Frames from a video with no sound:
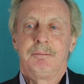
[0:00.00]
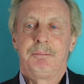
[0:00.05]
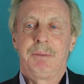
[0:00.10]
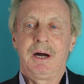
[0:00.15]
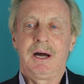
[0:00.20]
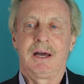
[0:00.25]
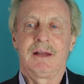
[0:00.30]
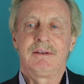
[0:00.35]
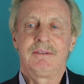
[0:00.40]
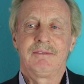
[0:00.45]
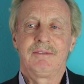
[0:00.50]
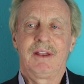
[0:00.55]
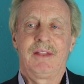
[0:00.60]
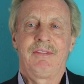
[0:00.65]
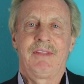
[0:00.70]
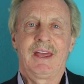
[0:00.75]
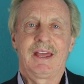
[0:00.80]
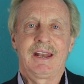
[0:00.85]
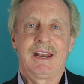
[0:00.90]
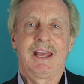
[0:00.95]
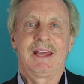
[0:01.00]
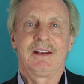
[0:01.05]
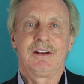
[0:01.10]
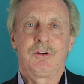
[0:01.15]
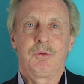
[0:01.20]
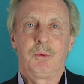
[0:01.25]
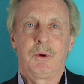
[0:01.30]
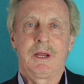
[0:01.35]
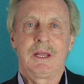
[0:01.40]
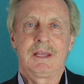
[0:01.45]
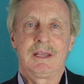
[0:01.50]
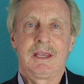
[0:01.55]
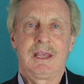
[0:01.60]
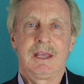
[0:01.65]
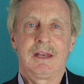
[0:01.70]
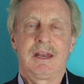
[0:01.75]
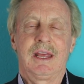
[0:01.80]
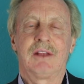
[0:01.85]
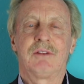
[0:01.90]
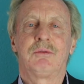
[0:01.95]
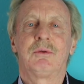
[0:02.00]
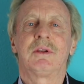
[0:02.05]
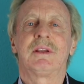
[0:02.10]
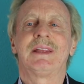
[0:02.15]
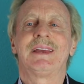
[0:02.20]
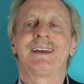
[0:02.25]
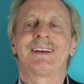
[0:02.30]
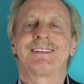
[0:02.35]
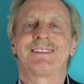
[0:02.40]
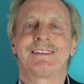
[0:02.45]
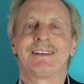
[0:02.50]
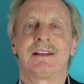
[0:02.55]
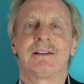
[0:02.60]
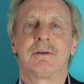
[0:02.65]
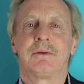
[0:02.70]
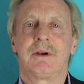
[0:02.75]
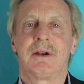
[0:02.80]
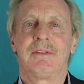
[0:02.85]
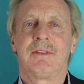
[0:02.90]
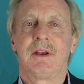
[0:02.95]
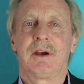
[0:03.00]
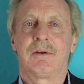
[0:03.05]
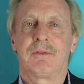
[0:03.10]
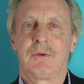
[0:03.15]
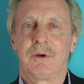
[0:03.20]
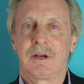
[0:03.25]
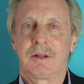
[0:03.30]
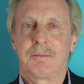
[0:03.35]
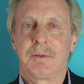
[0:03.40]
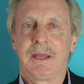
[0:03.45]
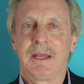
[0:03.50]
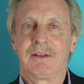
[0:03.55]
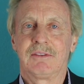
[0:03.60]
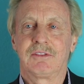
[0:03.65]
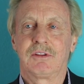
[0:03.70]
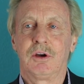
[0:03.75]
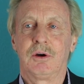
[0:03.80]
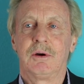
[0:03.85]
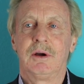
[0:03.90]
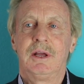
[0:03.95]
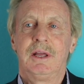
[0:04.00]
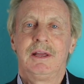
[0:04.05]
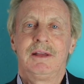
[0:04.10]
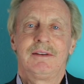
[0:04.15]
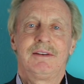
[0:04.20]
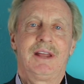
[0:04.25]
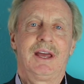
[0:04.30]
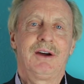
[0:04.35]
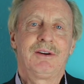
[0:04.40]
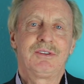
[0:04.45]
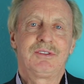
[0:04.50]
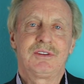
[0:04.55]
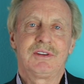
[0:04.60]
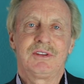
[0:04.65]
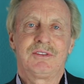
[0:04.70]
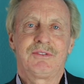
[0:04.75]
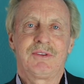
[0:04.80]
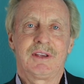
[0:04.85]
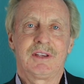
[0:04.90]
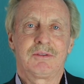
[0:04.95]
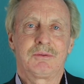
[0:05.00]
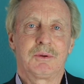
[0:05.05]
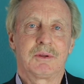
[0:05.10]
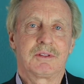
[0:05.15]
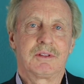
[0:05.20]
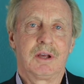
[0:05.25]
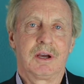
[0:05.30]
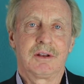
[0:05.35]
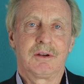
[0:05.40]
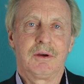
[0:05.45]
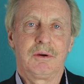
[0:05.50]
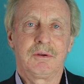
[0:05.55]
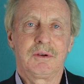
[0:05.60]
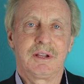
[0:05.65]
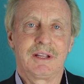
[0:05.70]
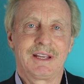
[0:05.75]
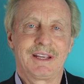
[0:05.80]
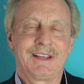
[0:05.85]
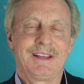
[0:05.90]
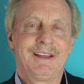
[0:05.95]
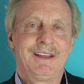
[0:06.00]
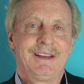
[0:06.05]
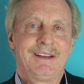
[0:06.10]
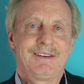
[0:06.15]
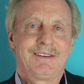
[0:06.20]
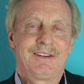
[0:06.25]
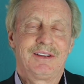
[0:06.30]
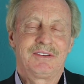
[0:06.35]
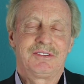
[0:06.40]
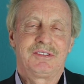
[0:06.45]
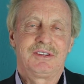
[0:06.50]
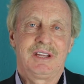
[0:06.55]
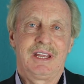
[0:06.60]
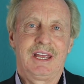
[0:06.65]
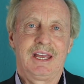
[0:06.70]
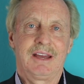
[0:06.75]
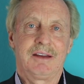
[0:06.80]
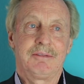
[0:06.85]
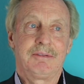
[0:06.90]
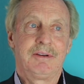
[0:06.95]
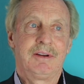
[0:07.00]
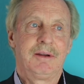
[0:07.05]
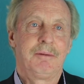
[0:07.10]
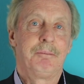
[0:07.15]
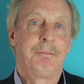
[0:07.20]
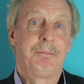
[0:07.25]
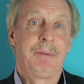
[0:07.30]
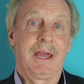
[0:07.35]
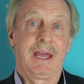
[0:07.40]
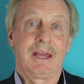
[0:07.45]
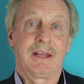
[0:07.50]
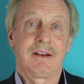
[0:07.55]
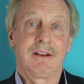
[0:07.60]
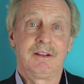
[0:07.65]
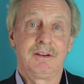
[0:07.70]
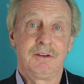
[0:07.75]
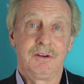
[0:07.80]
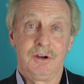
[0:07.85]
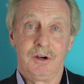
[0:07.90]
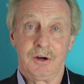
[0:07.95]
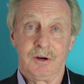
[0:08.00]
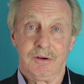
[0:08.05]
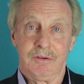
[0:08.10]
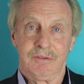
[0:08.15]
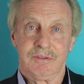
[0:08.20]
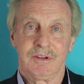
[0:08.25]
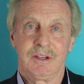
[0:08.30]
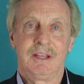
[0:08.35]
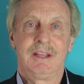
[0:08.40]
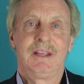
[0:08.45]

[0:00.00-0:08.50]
But that added weight gain has really accelerated the arthritic pain. So now she's faced with not only does she have bad nerves,